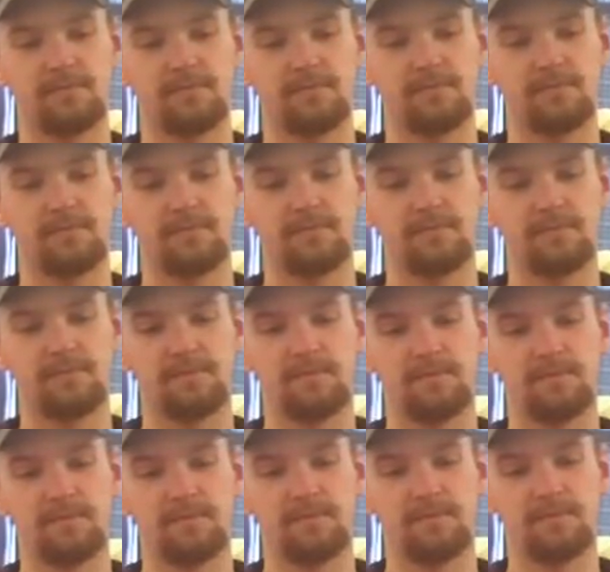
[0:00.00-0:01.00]

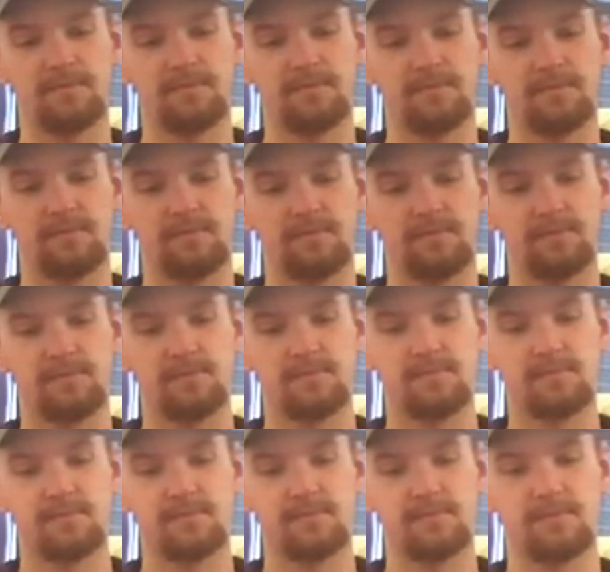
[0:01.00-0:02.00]

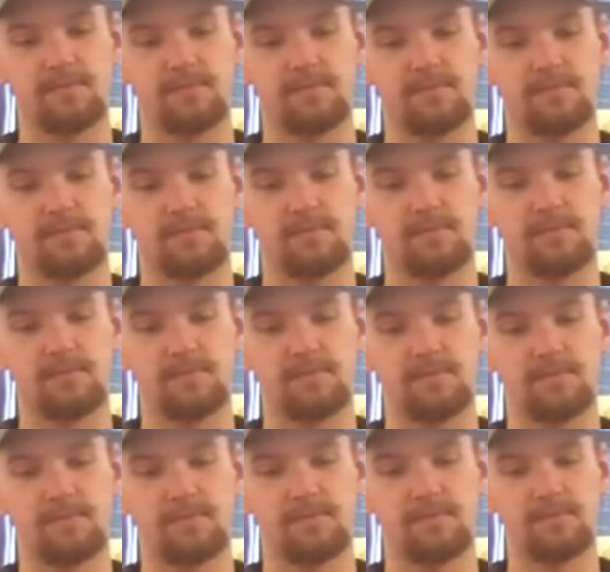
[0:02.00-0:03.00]

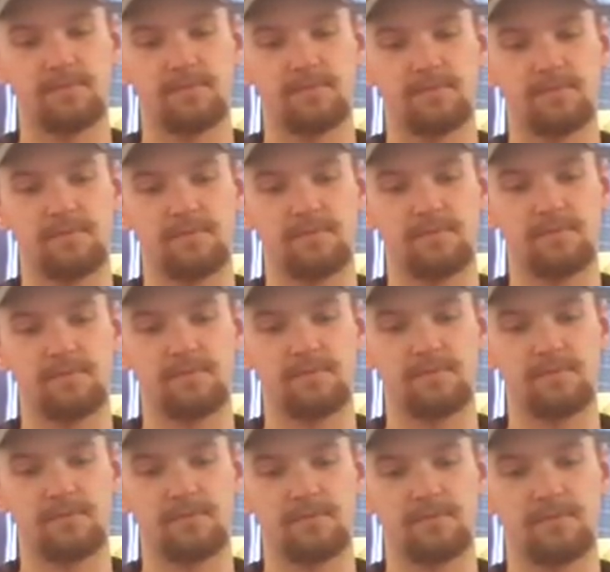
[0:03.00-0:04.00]

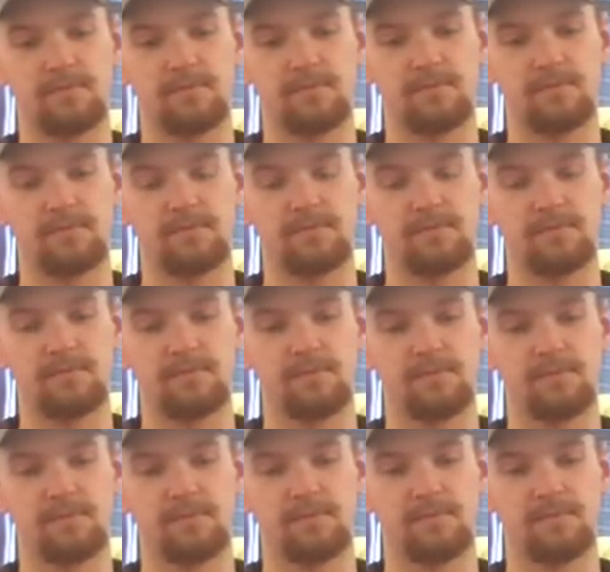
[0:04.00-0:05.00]

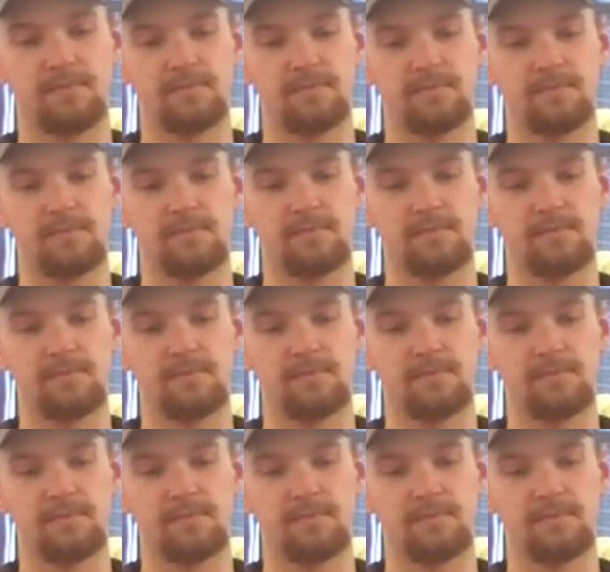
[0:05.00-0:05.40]
This person isn't speaking.